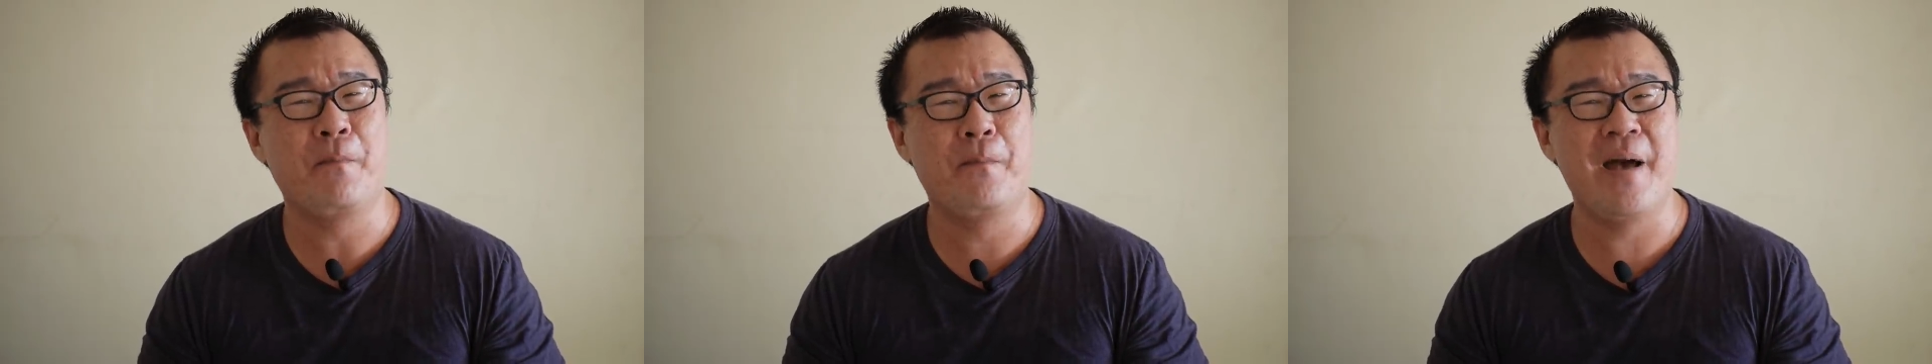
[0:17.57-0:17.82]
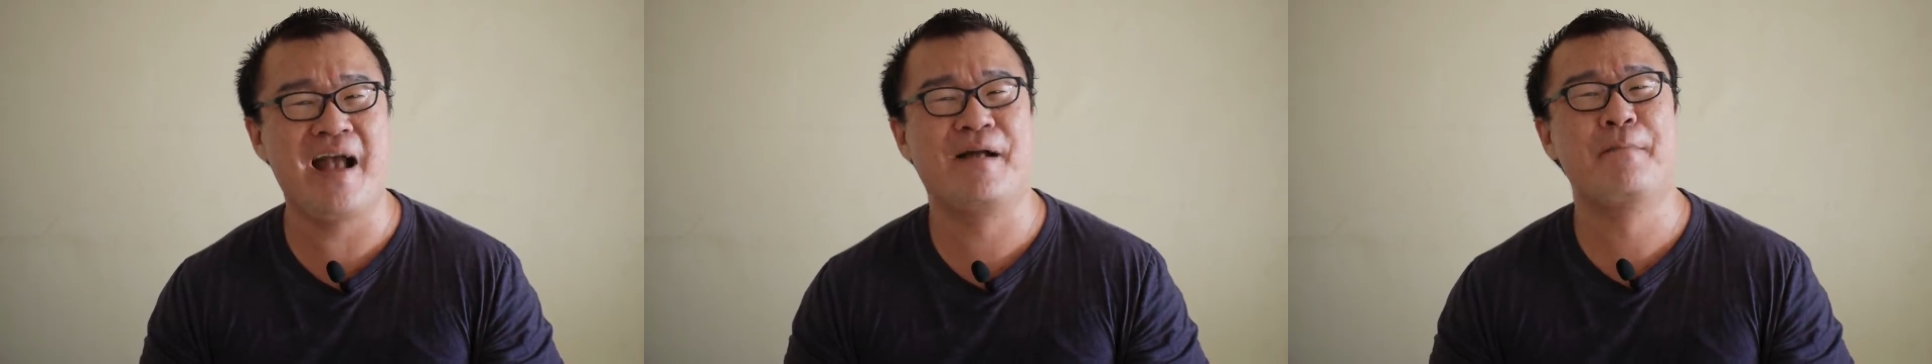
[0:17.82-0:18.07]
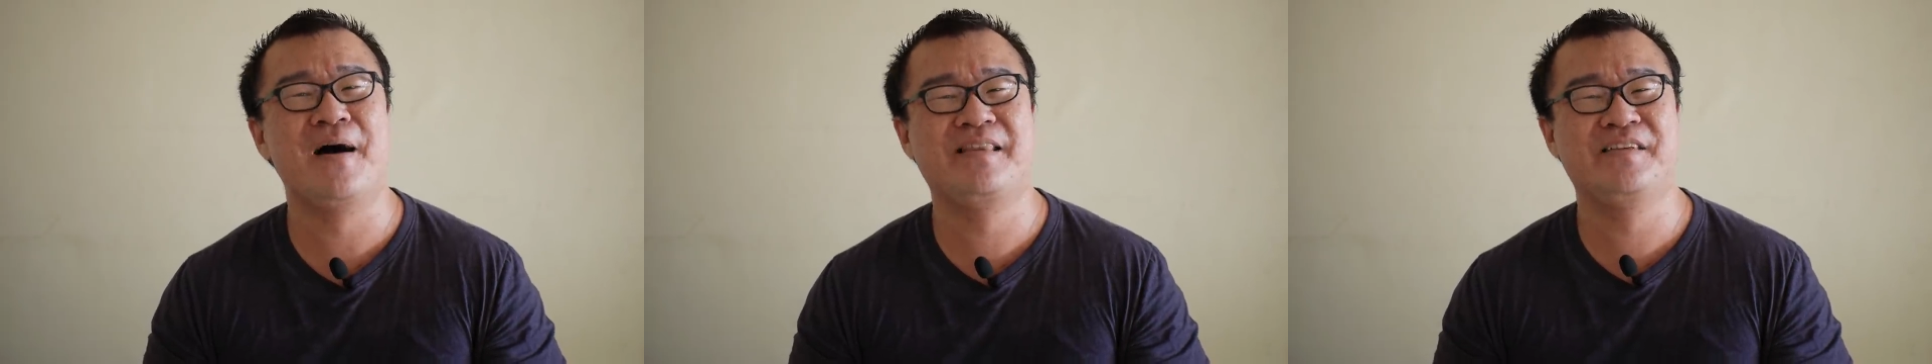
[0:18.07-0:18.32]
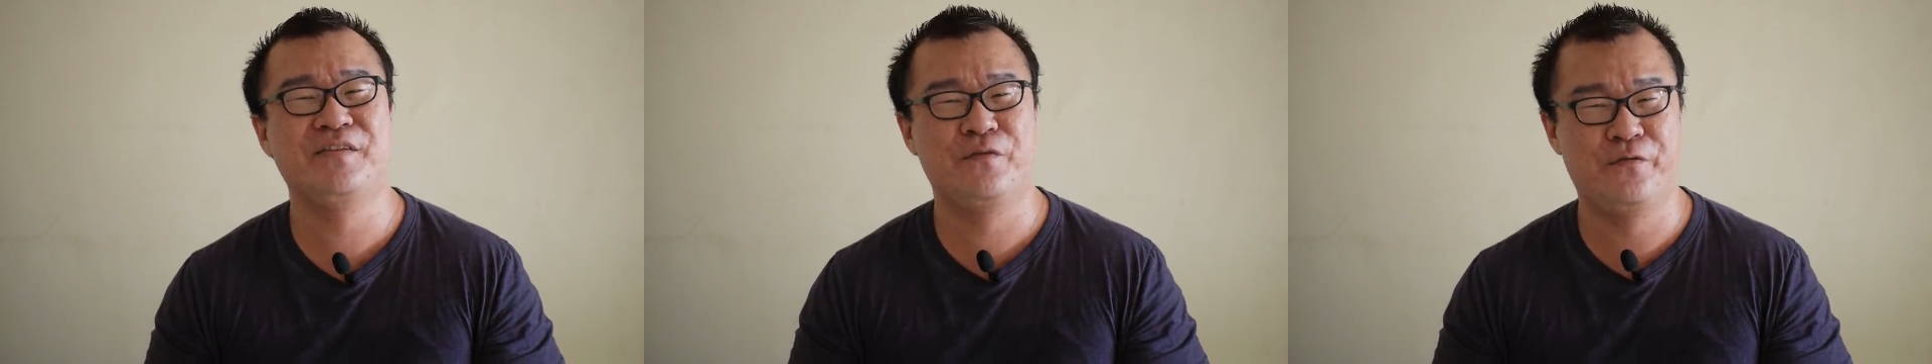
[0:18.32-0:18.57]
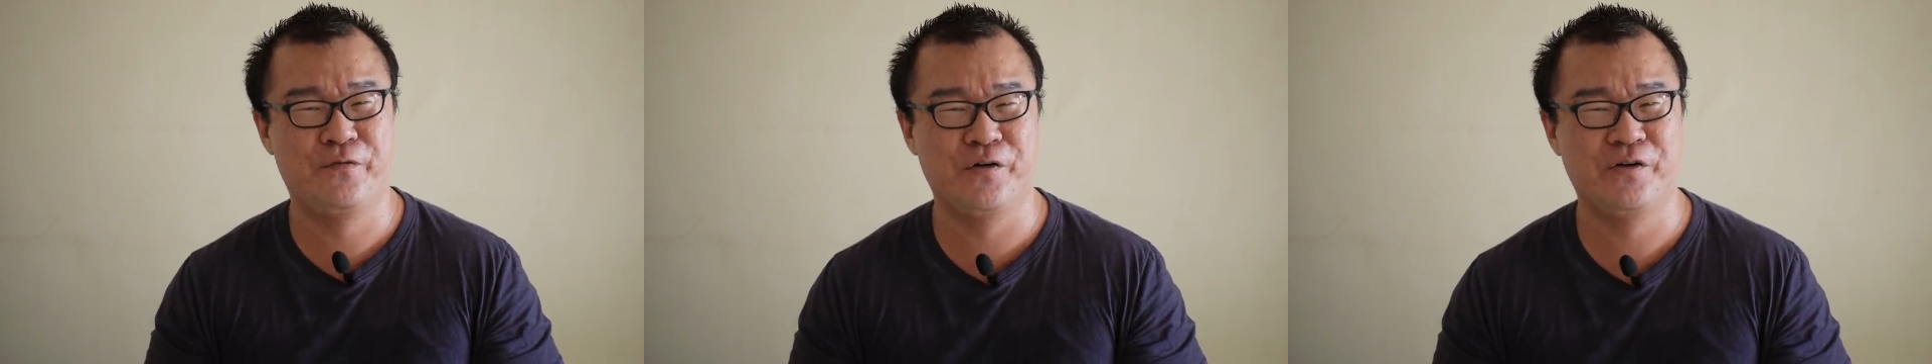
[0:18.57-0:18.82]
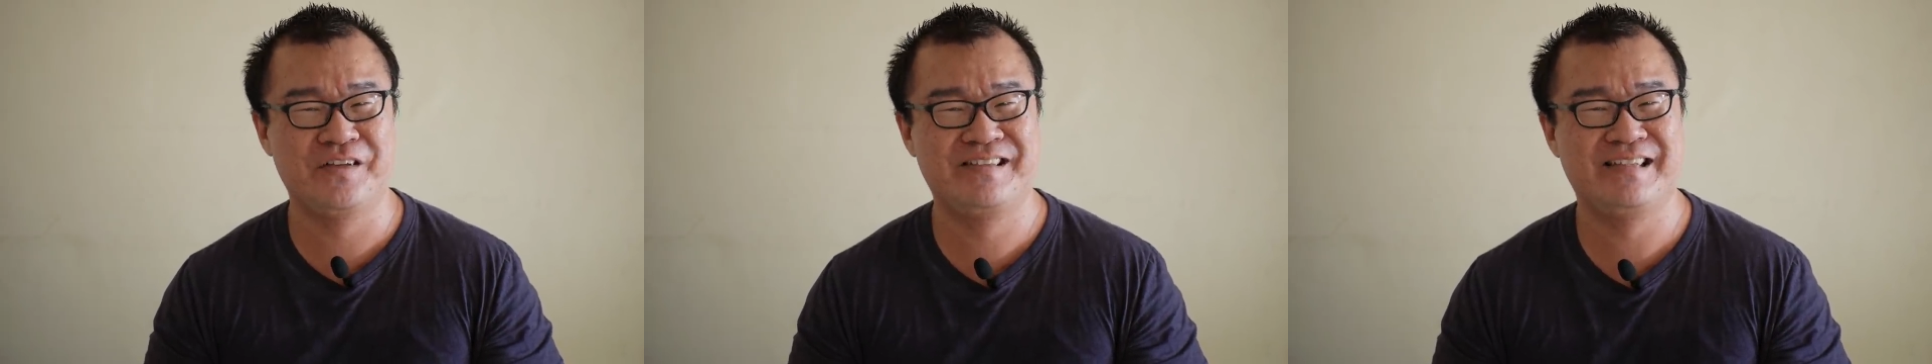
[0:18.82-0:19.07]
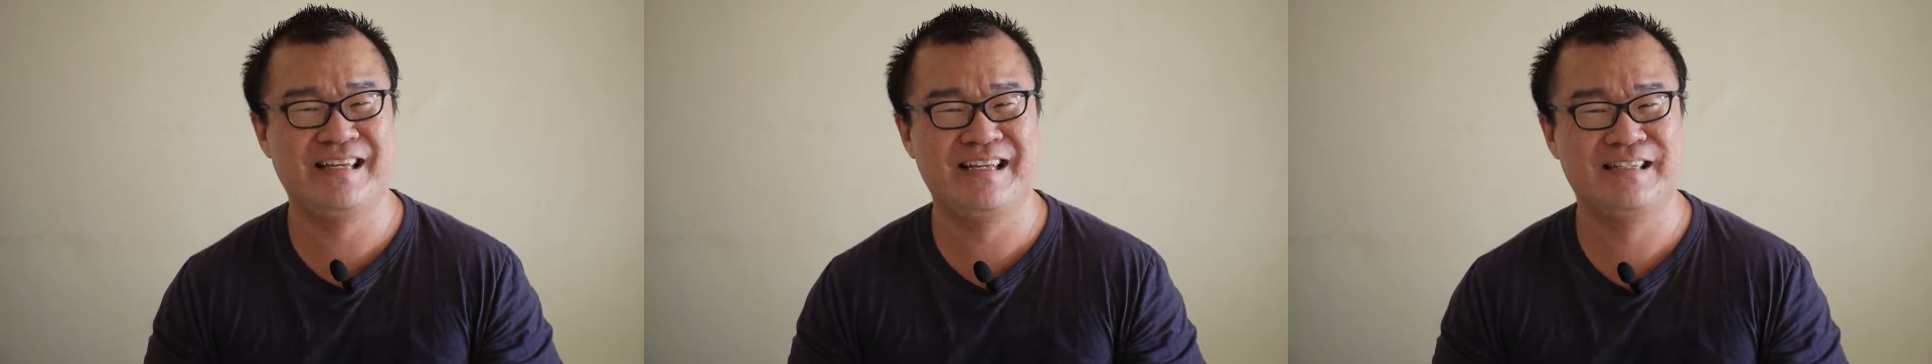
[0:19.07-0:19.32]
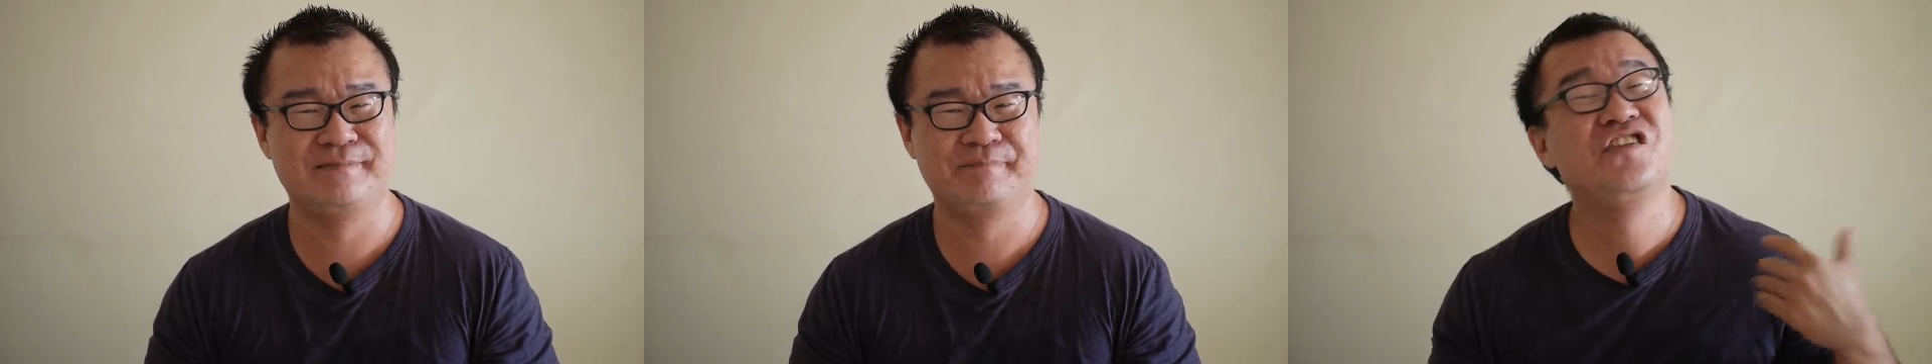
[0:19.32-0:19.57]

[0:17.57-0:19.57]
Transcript: back button focusing.